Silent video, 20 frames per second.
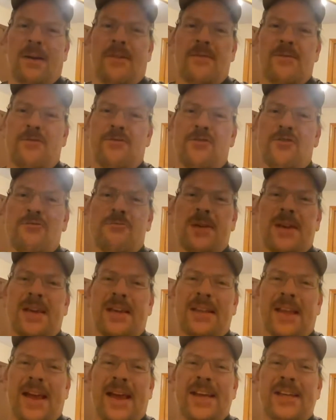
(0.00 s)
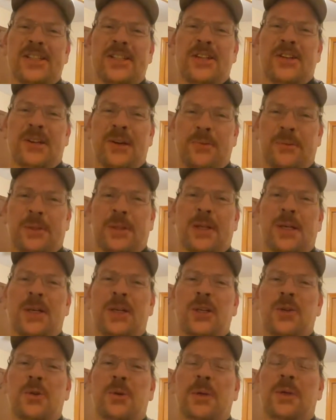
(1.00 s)
for me last year, and I was going
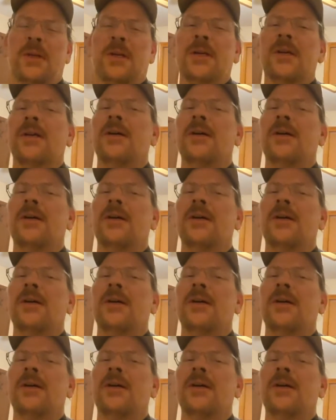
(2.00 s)
to do it.